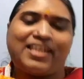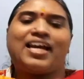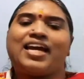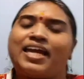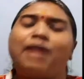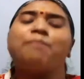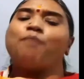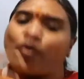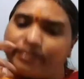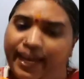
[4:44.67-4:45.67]
He
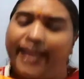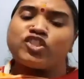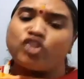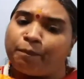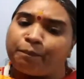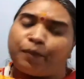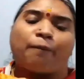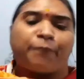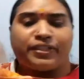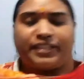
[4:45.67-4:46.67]
mortgaged a
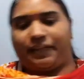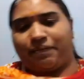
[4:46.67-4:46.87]
property.